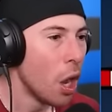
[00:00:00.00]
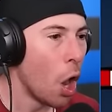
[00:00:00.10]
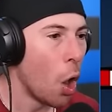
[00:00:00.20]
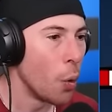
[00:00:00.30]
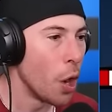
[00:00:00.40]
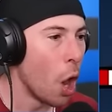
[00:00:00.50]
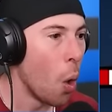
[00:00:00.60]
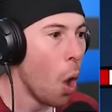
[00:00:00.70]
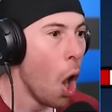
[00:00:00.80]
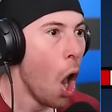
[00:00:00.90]
Oh,
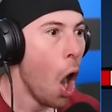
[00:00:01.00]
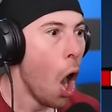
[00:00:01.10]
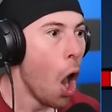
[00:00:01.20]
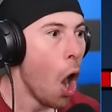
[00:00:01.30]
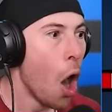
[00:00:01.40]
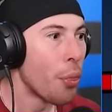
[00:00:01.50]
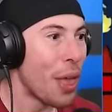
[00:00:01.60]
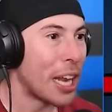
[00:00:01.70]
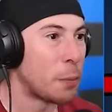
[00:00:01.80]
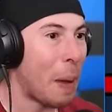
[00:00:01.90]
no.
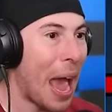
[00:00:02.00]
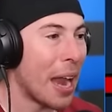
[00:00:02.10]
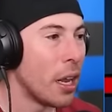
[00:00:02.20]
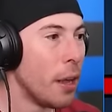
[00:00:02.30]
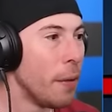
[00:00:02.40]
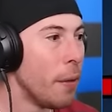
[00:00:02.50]
That's bad.